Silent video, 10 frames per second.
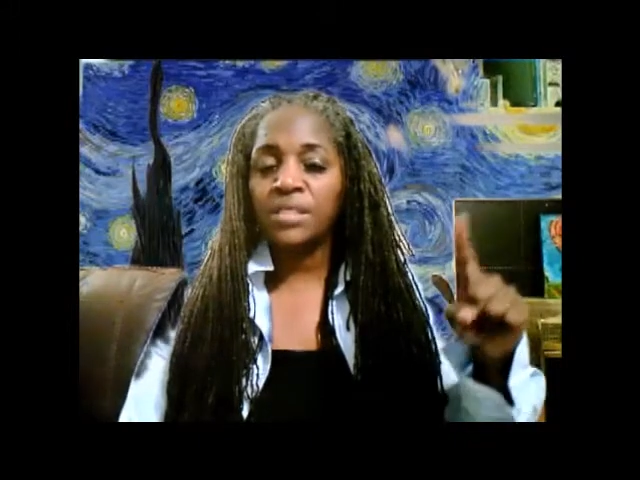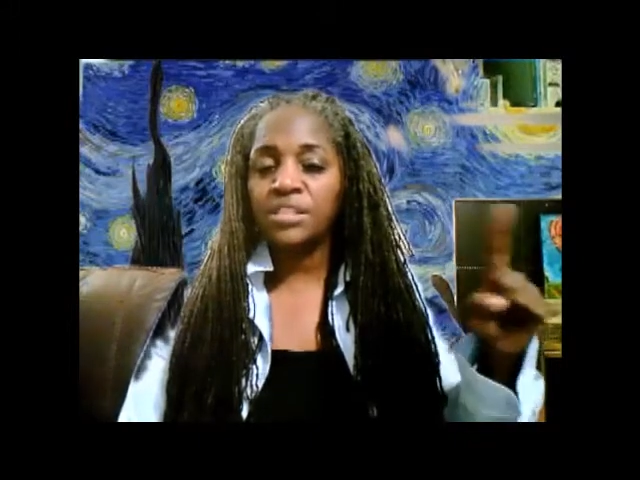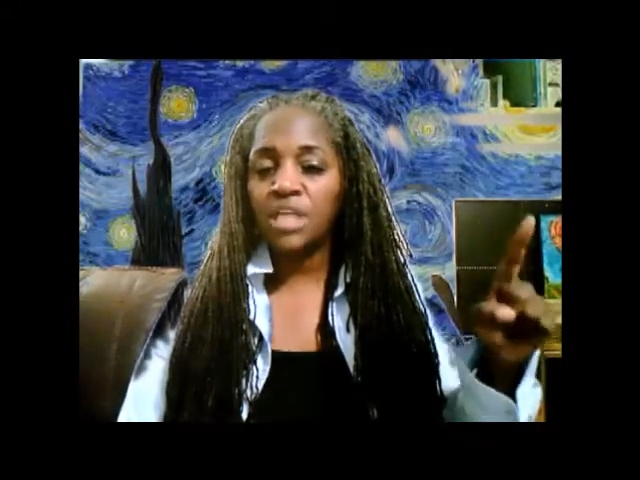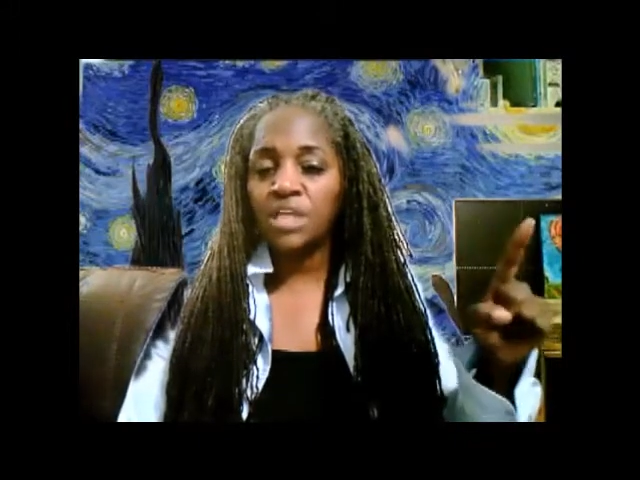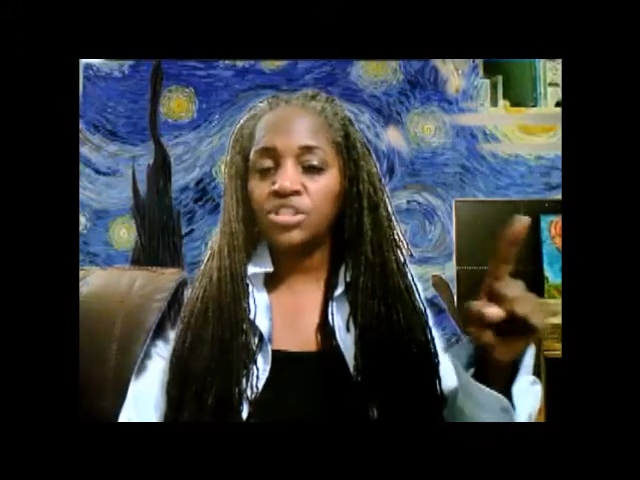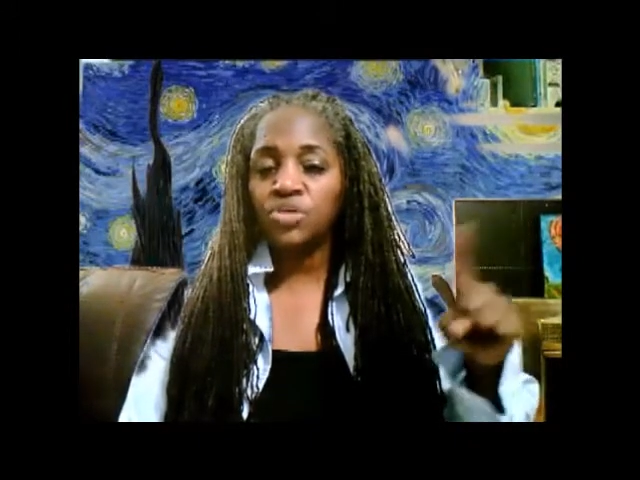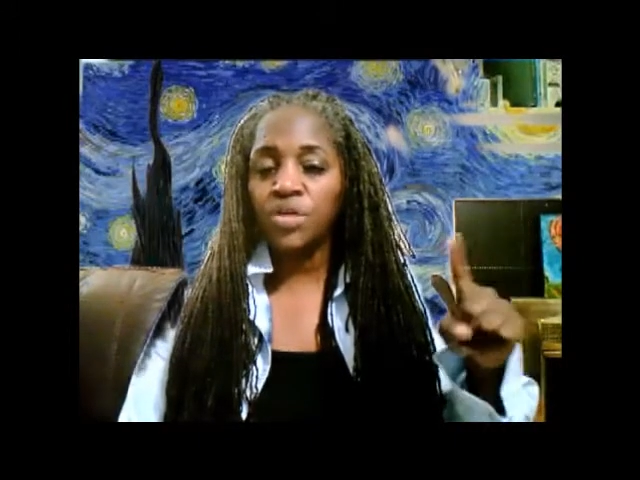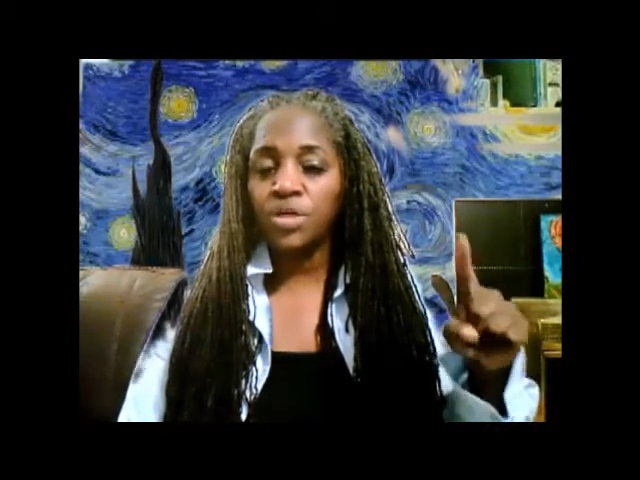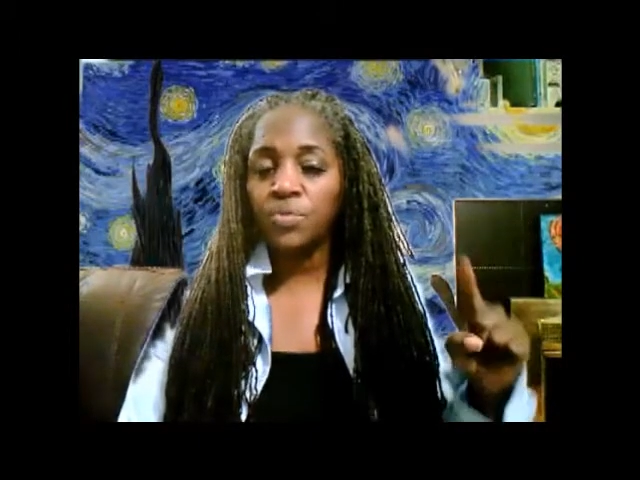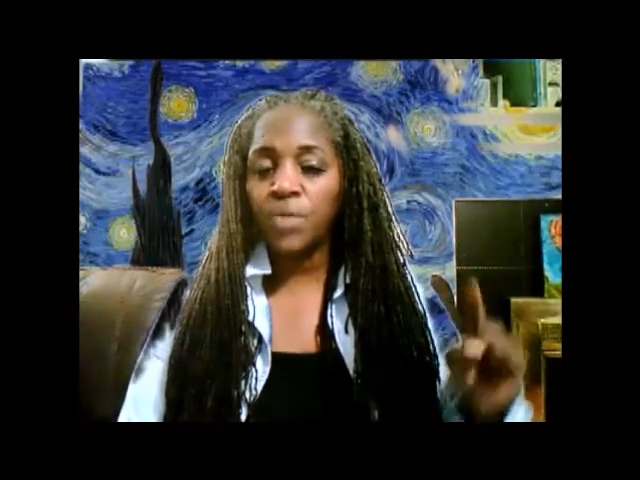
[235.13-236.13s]
It's not showing
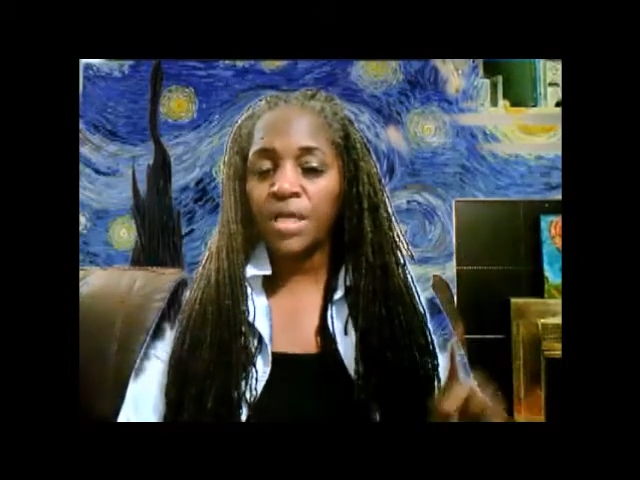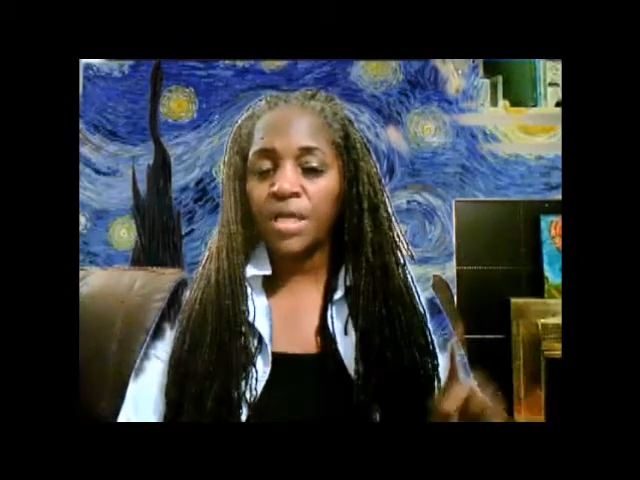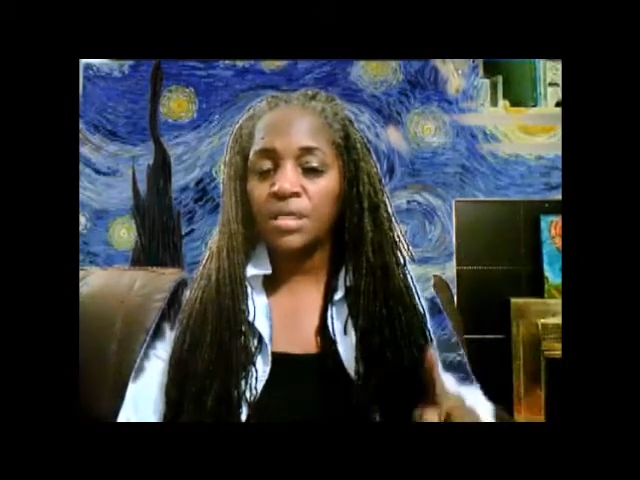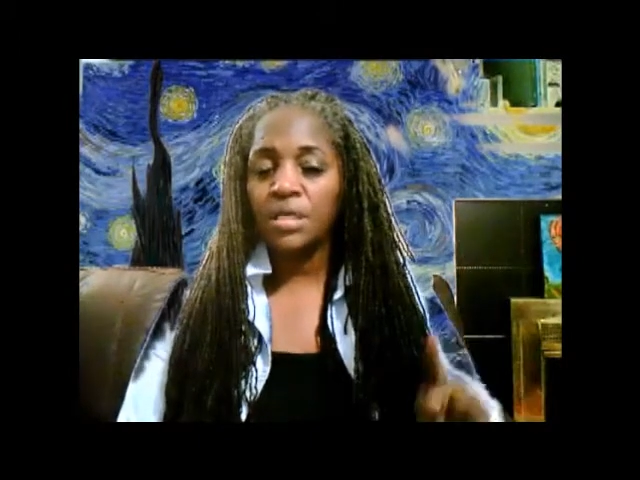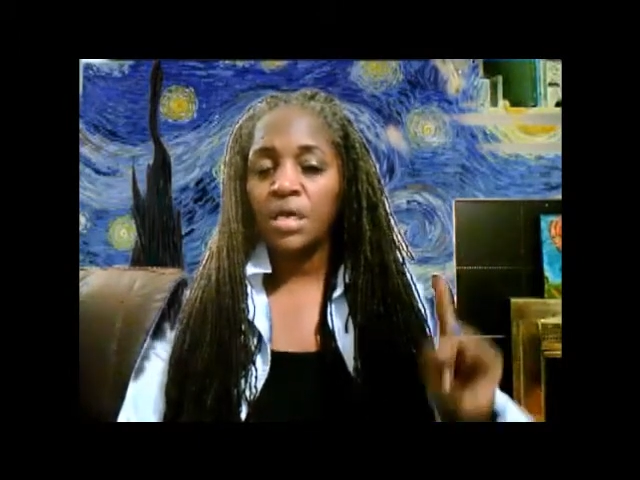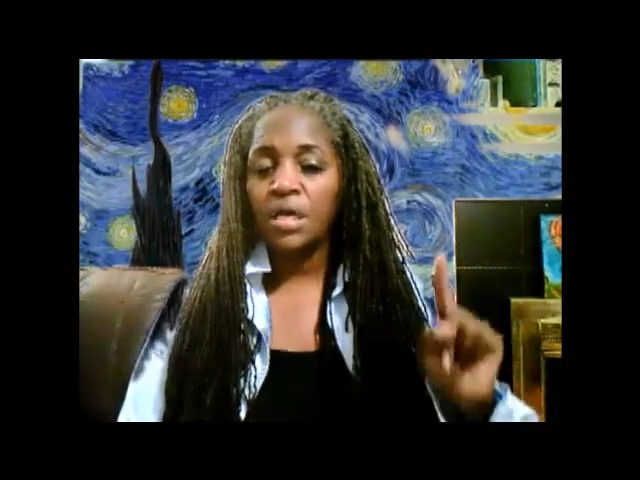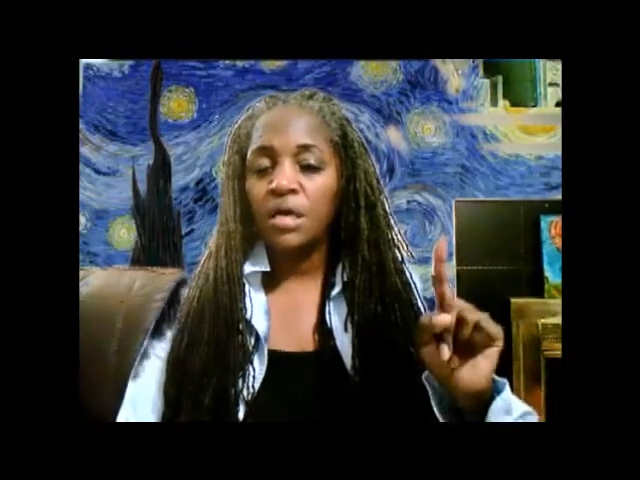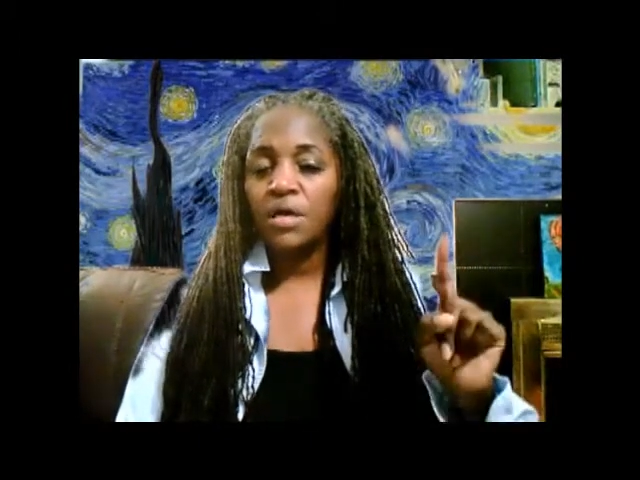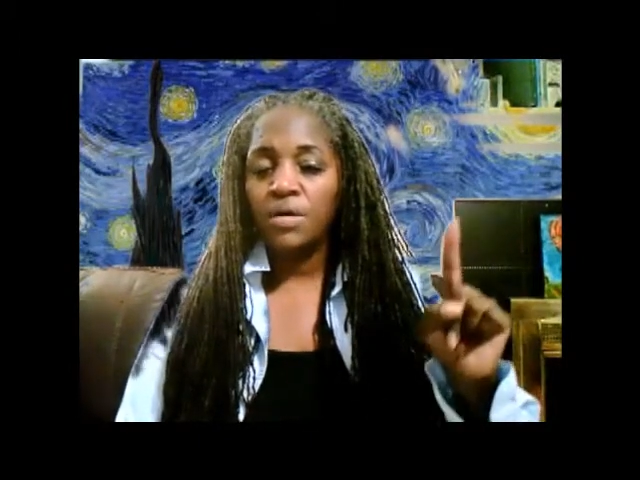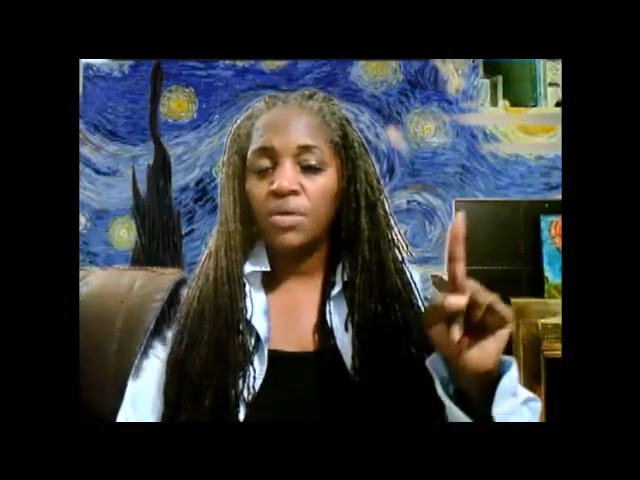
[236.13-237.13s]
correctly
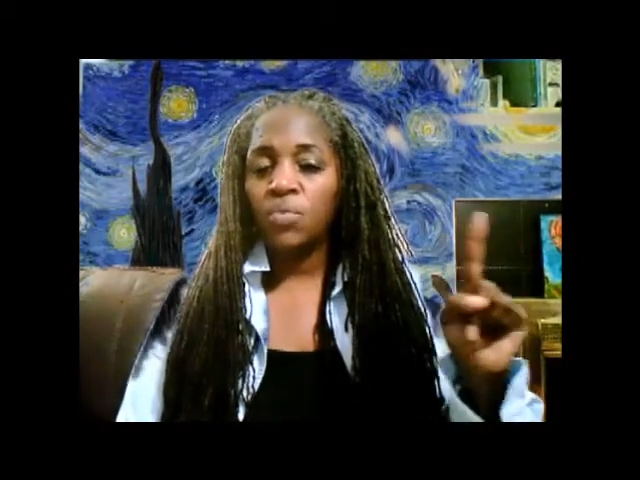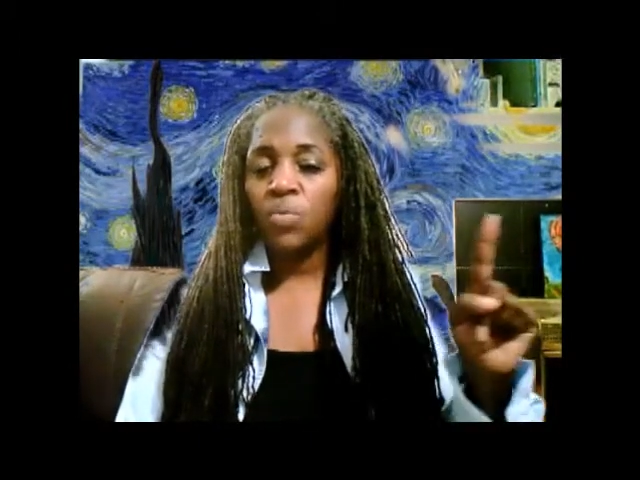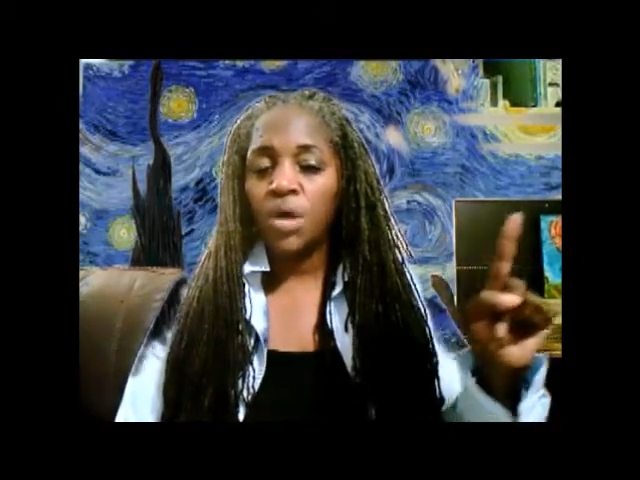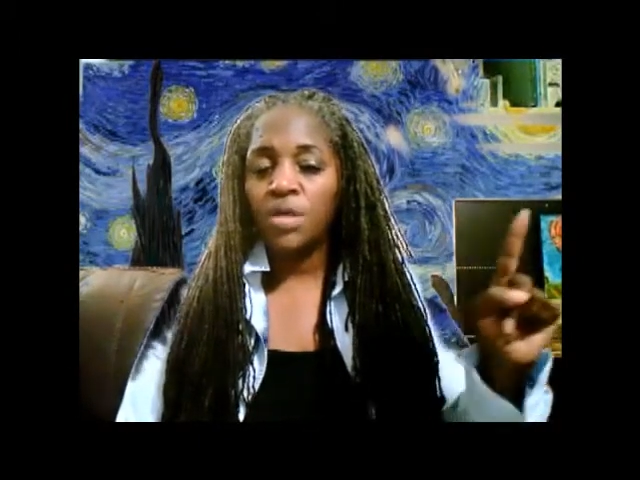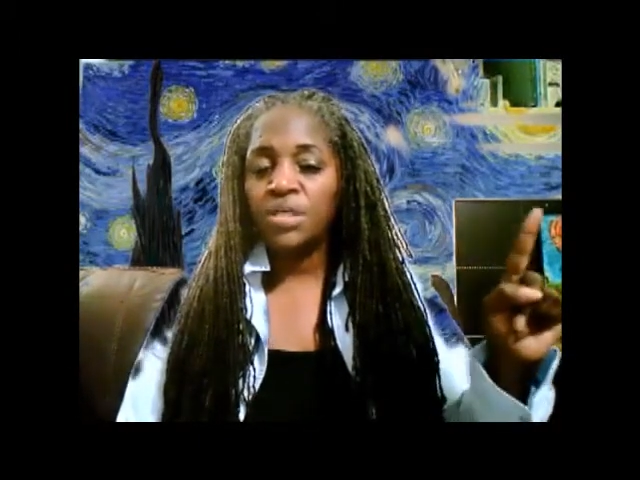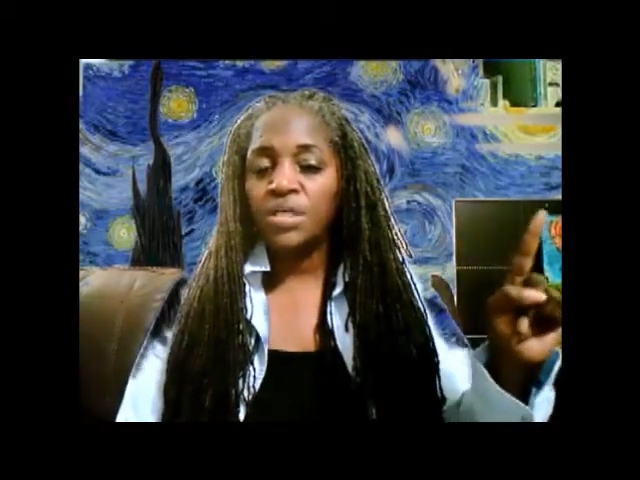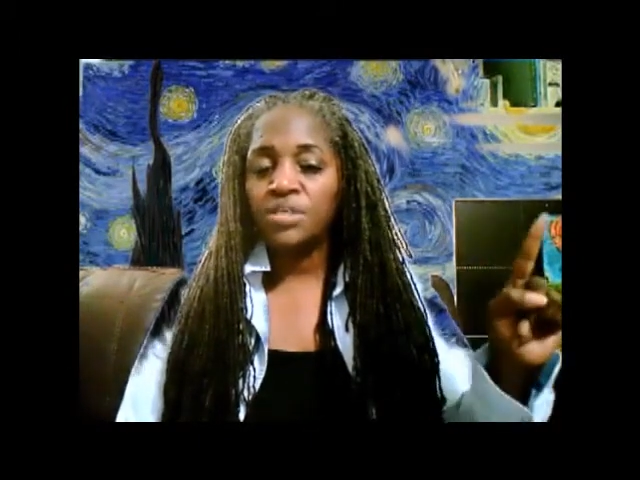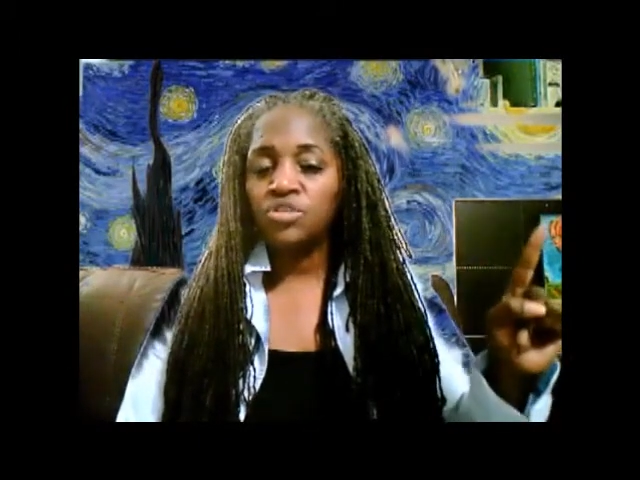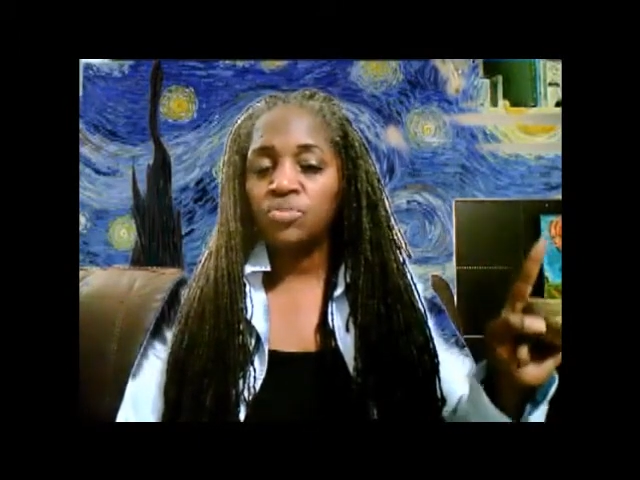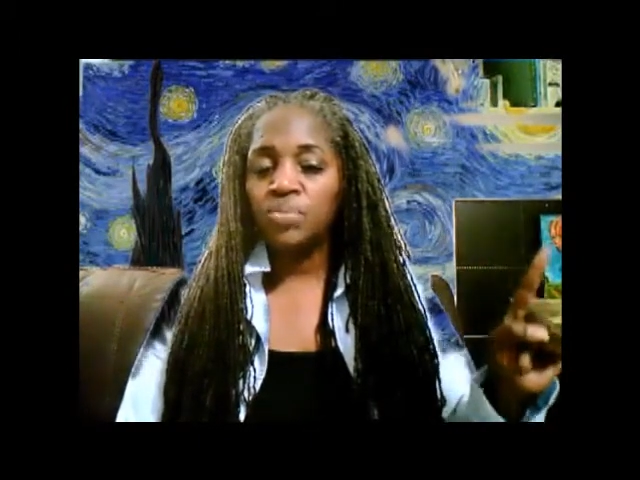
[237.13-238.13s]
what needs to